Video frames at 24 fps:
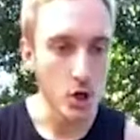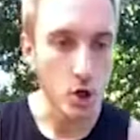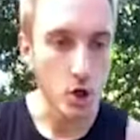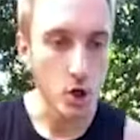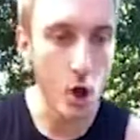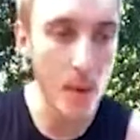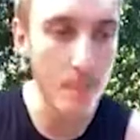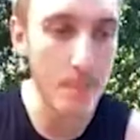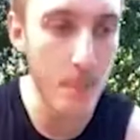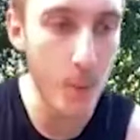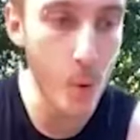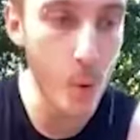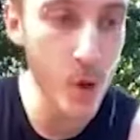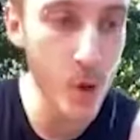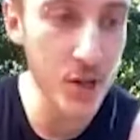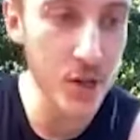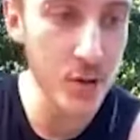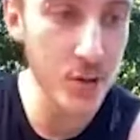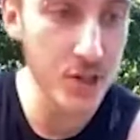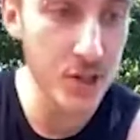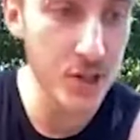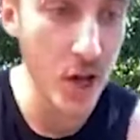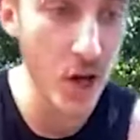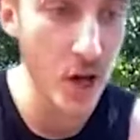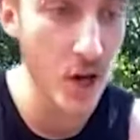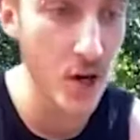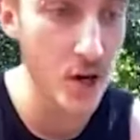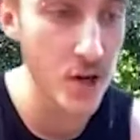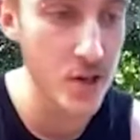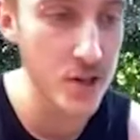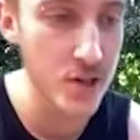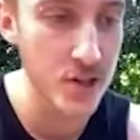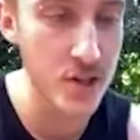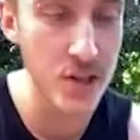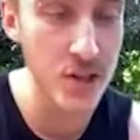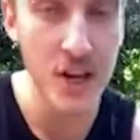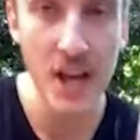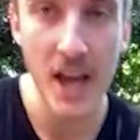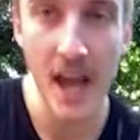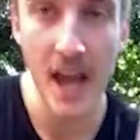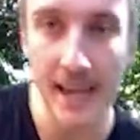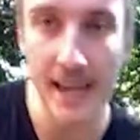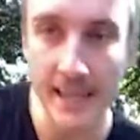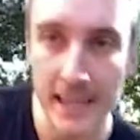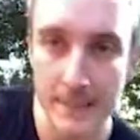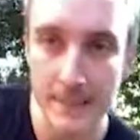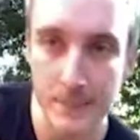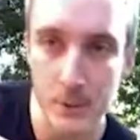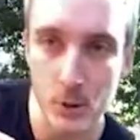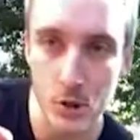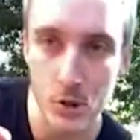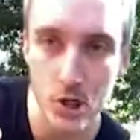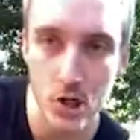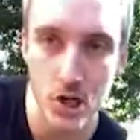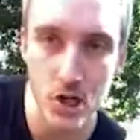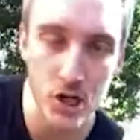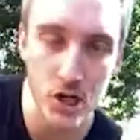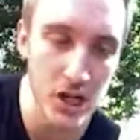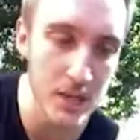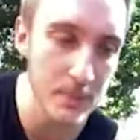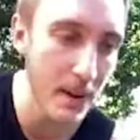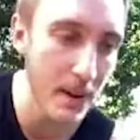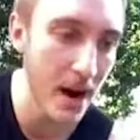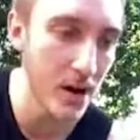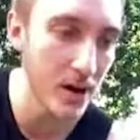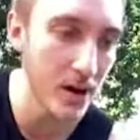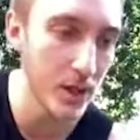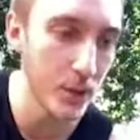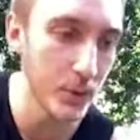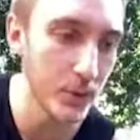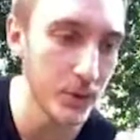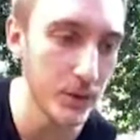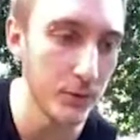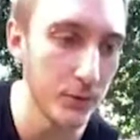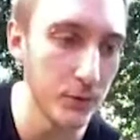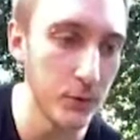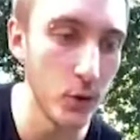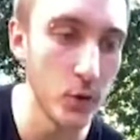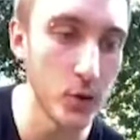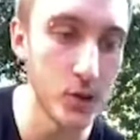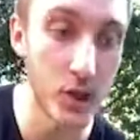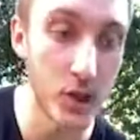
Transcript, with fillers: Try and point your toes and keep your shin parallel with the floor.